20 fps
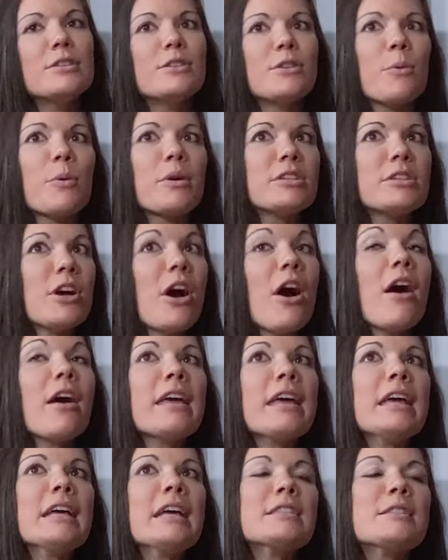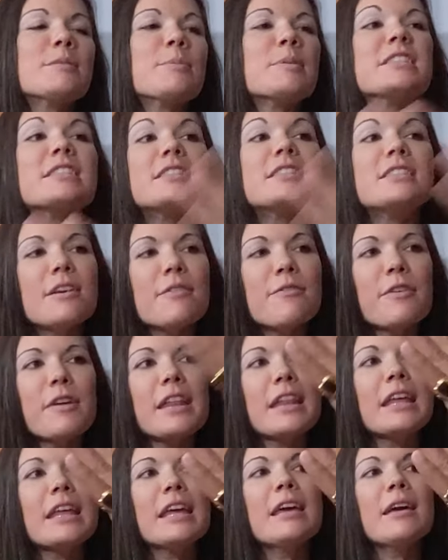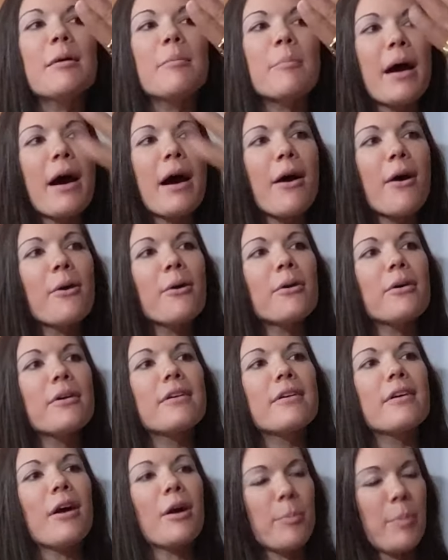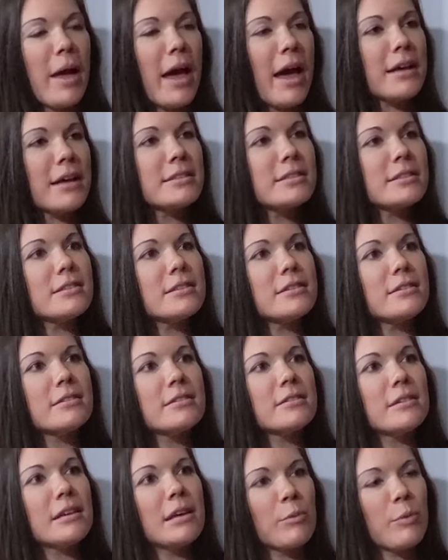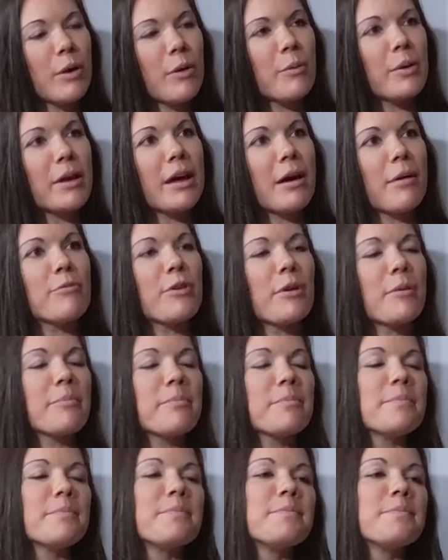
thousands and millions of years. We're talking specifically about our past and where we come from.